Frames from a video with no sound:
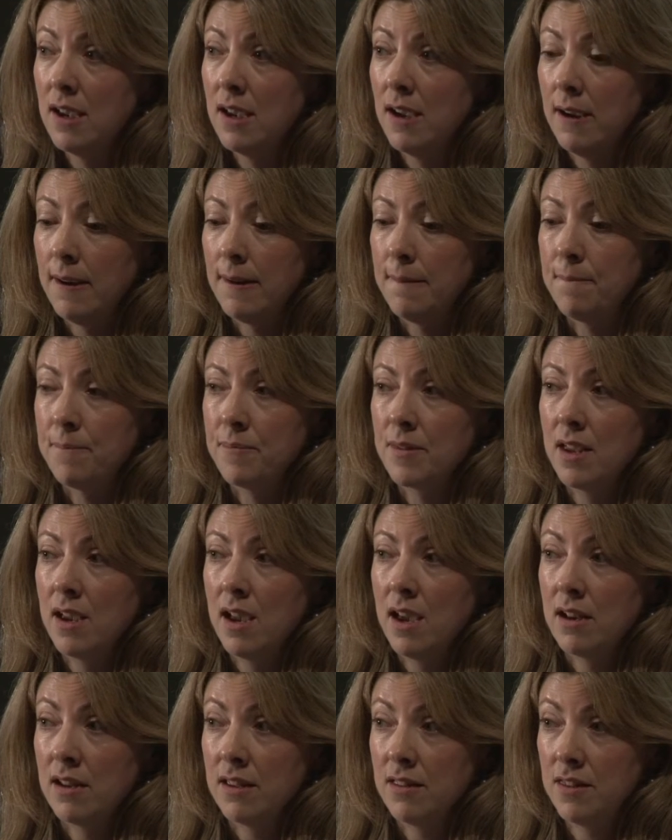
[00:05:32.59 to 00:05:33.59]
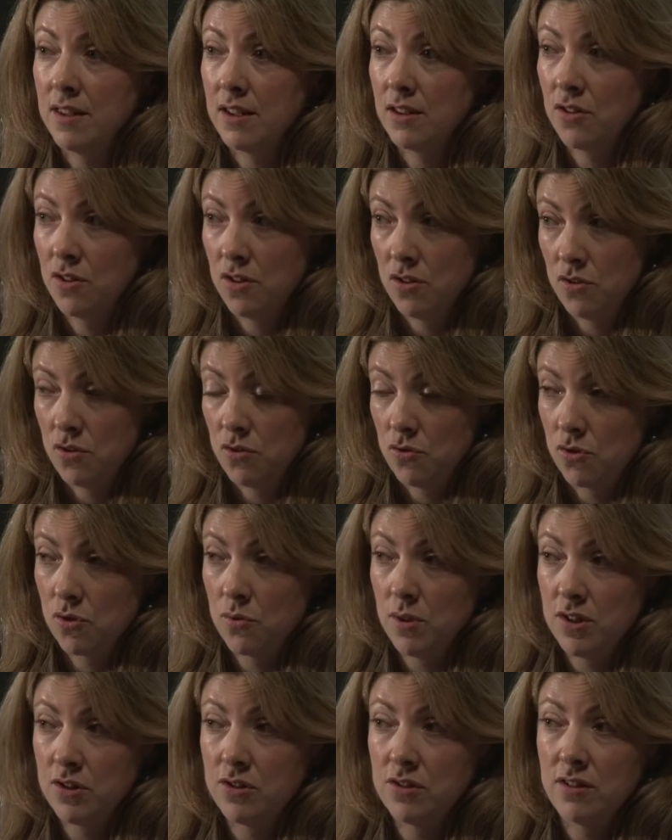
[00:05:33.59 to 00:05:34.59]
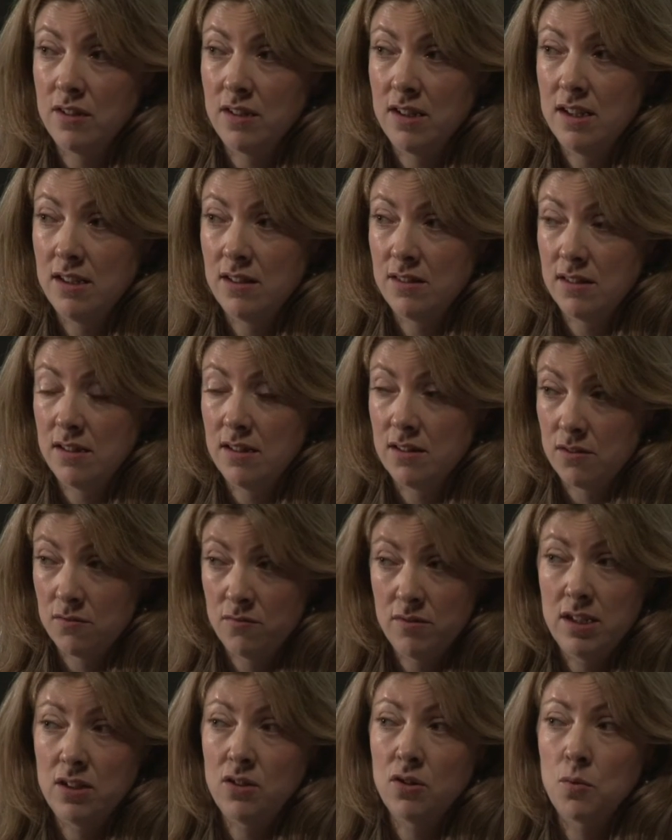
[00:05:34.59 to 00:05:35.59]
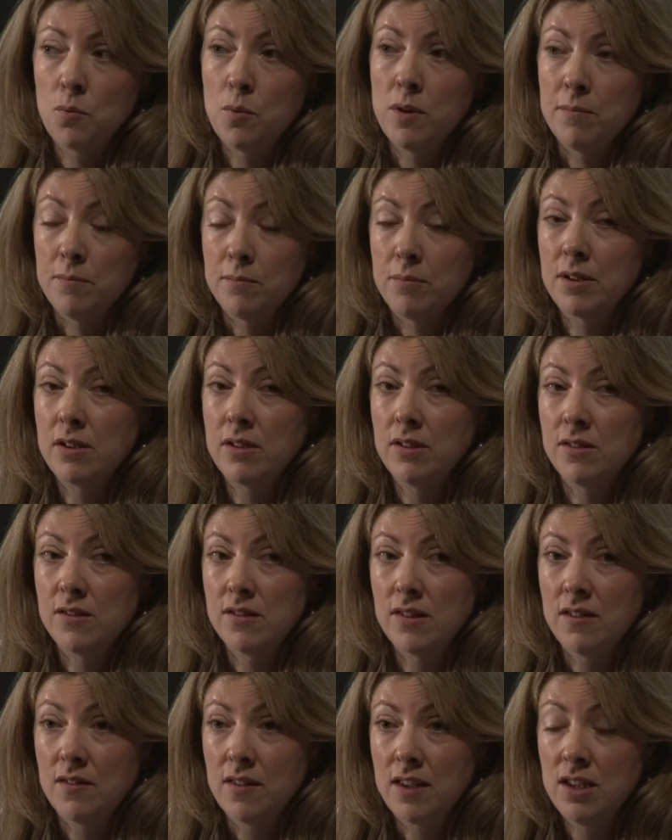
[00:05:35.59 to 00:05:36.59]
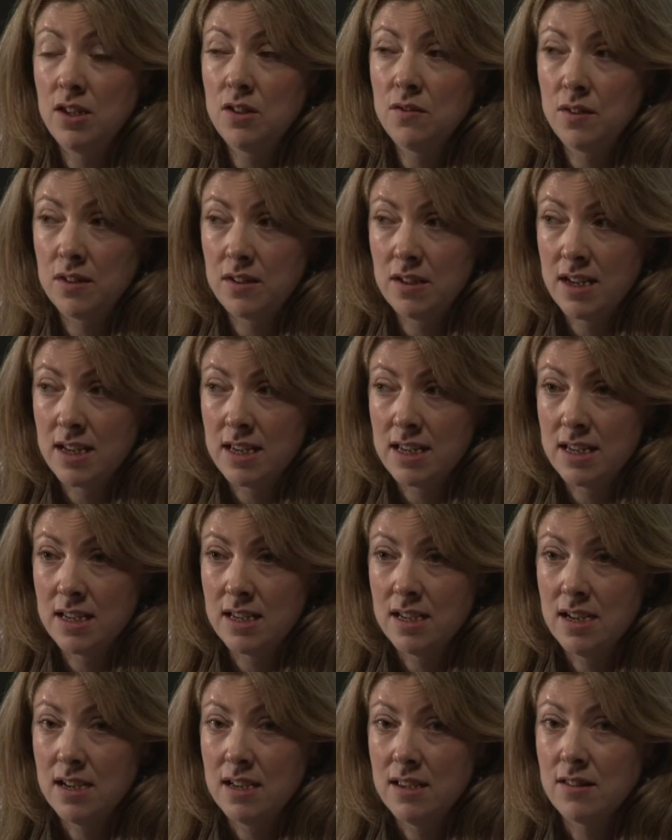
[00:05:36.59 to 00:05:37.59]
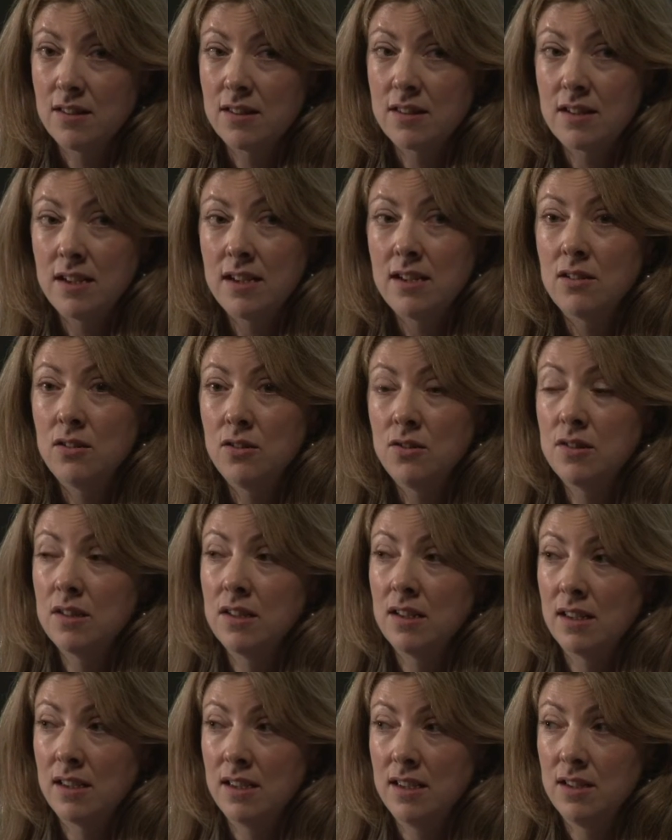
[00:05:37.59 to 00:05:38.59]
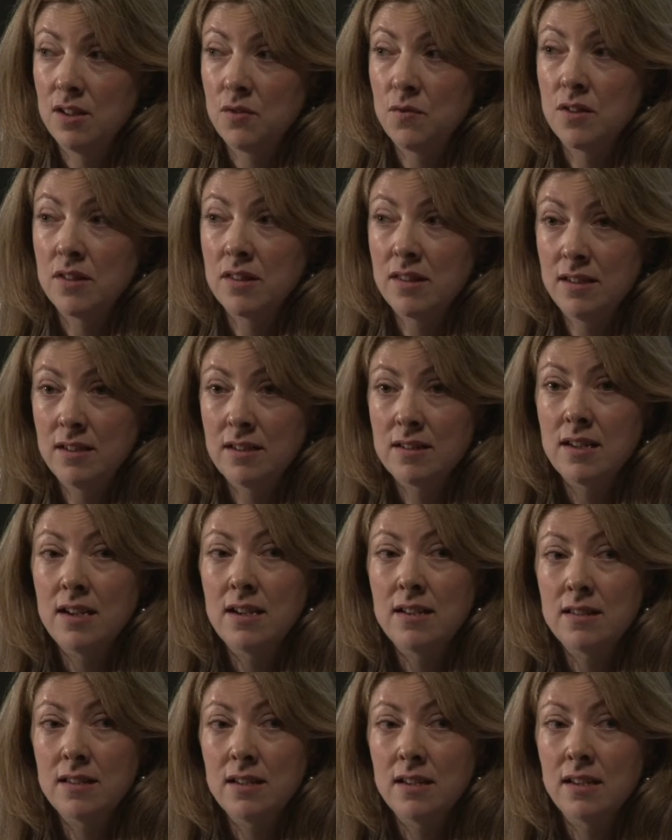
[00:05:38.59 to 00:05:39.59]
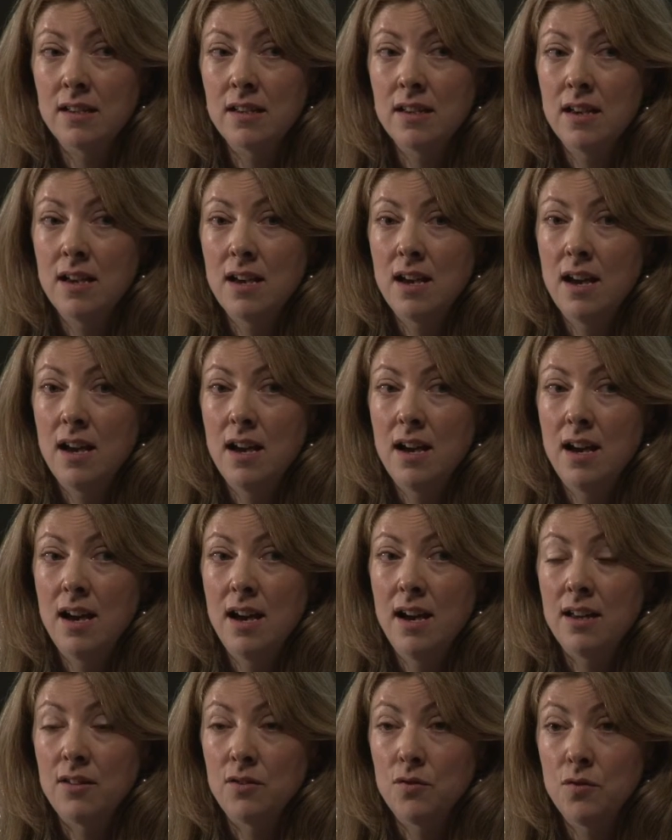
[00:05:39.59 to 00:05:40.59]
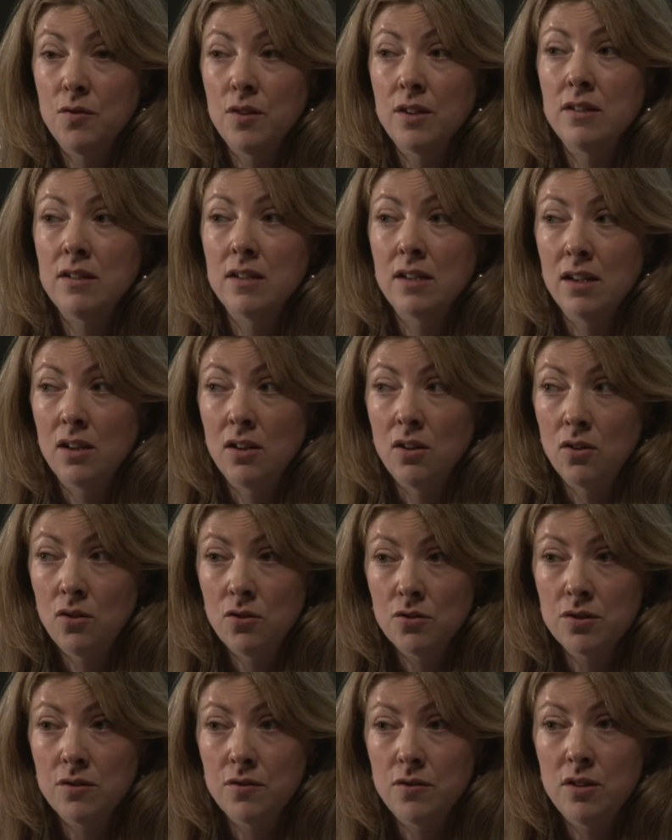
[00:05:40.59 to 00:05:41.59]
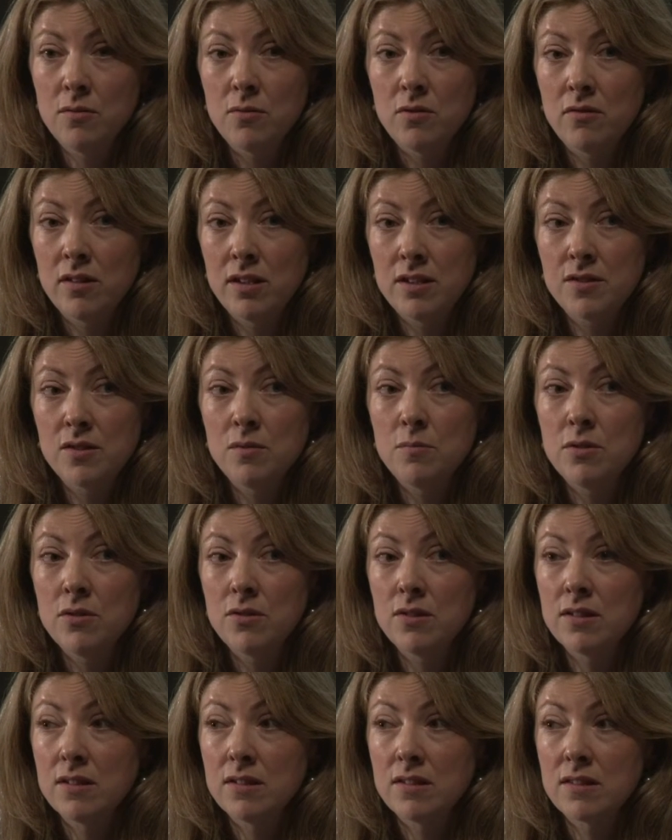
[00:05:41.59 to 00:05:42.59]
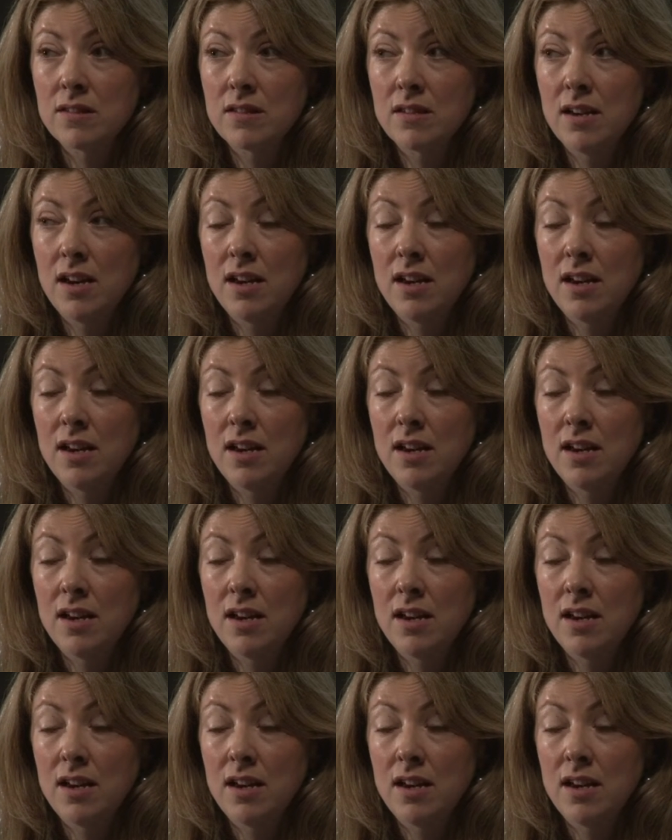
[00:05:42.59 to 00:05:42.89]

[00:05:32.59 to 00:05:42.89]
And I think that your question is a really good one, because at the end of the day, state looting is facilitating and funding a lot of human rights abuses.